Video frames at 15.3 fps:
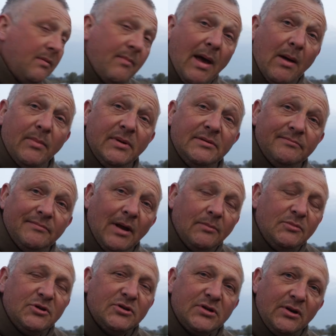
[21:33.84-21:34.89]
moment, I'm
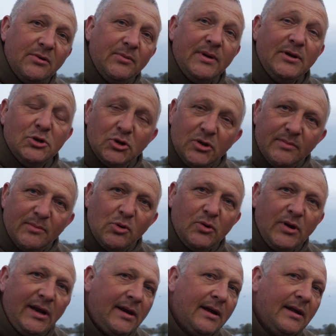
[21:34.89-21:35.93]
just going to enjoy the
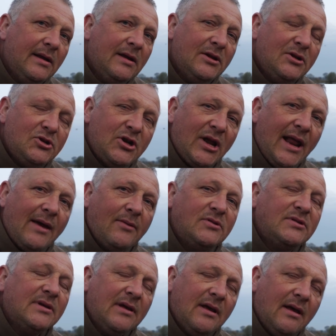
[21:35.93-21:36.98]
morning, chill
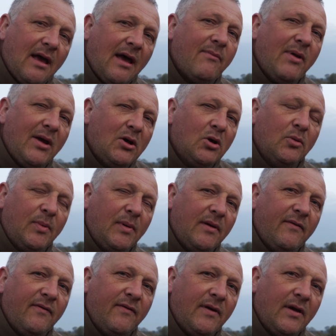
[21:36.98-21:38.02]
out, have me a couple
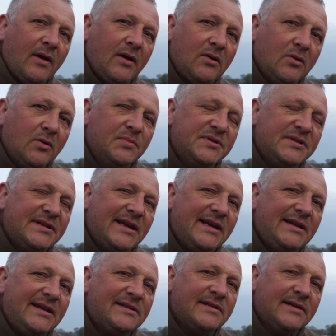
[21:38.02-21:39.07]
of cups of
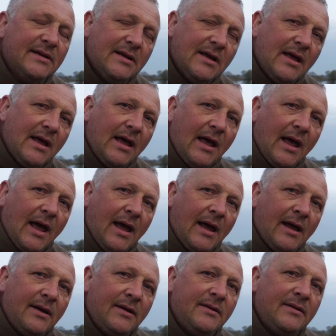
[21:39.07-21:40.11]
teas,
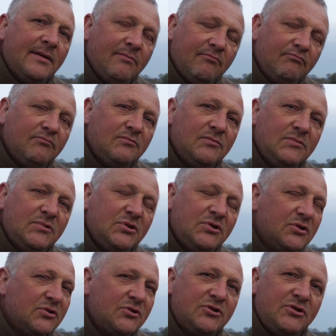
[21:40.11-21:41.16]
and
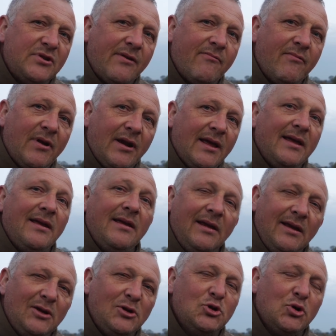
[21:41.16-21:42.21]
just generally
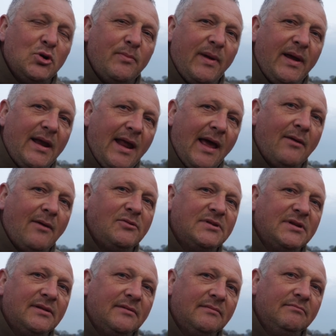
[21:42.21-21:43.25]
enjoy being out
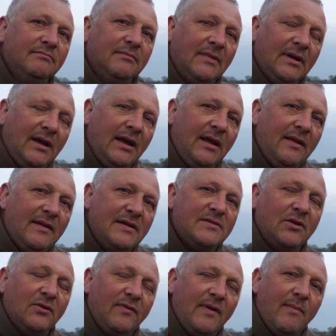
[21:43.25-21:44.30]
in this
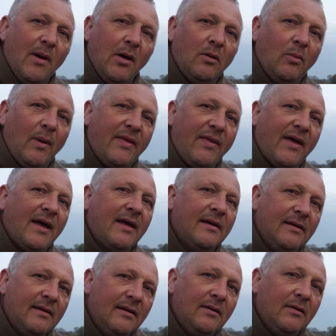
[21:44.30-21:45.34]
lovely mild weather
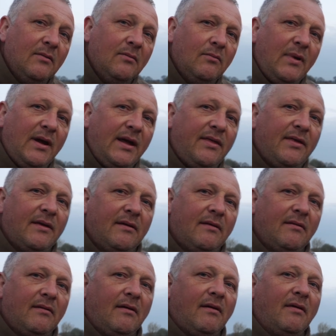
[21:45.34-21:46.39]
with
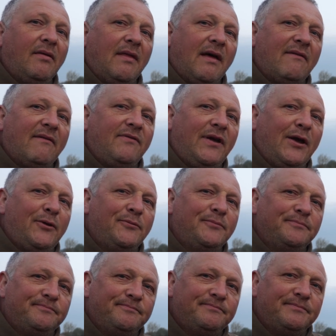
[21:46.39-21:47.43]
that view.
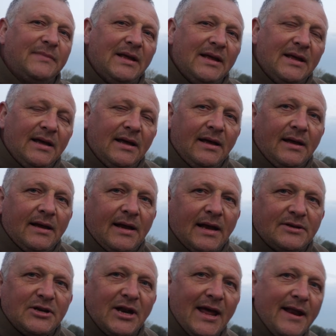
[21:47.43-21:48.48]

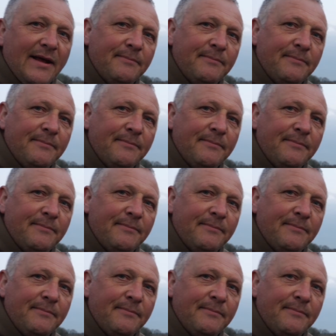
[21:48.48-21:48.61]
Catch you later.